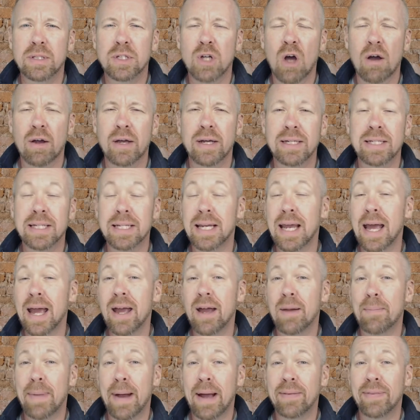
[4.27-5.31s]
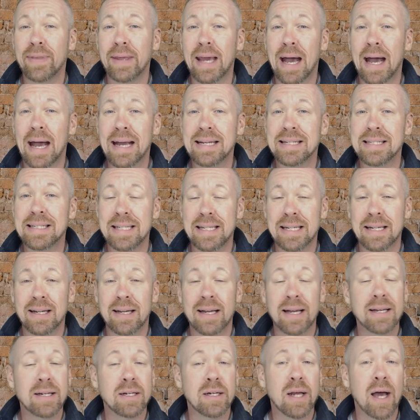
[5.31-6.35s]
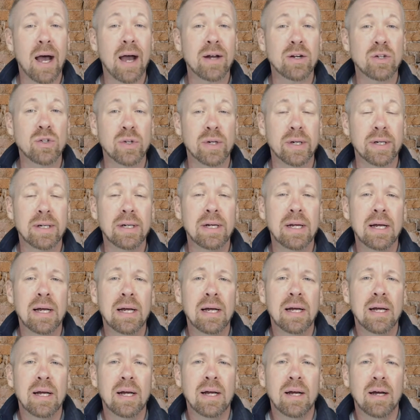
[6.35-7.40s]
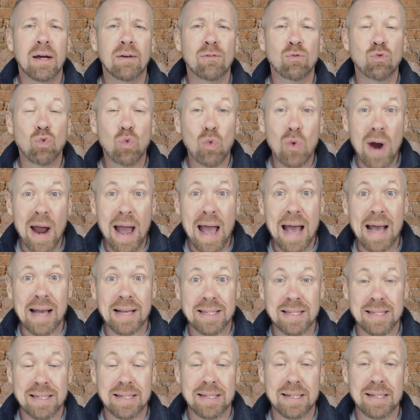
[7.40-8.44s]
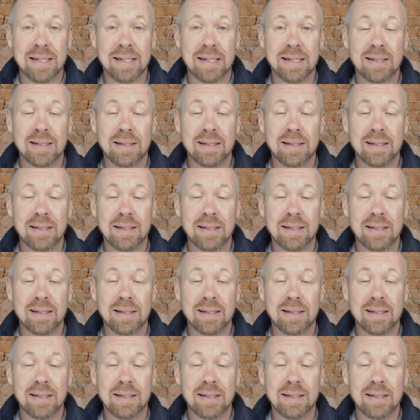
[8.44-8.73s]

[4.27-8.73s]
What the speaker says: talking today about the idea and doctrine of rest.